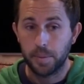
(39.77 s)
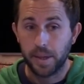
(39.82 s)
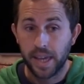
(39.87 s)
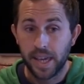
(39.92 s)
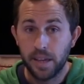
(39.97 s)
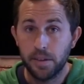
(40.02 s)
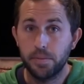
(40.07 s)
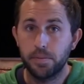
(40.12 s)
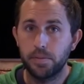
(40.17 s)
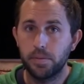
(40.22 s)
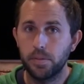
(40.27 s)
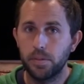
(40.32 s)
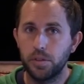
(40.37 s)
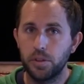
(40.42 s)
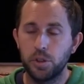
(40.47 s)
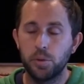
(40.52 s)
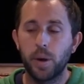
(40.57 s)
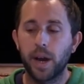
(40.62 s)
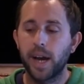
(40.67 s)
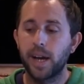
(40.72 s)
if
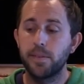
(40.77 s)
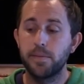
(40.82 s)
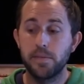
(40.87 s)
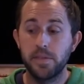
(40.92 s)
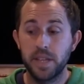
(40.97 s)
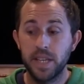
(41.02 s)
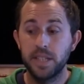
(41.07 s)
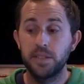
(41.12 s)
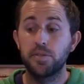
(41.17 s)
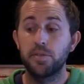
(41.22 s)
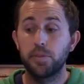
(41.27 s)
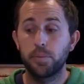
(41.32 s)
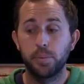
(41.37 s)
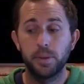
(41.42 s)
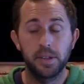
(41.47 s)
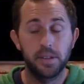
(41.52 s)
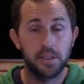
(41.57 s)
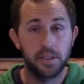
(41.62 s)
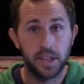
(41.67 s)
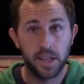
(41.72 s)
you have these
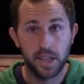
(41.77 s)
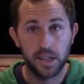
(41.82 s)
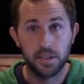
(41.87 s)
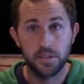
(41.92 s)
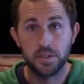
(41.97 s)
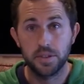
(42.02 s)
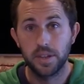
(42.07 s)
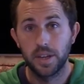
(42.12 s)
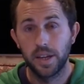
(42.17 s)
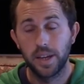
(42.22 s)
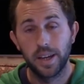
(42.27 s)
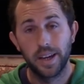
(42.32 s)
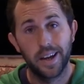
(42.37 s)
3 things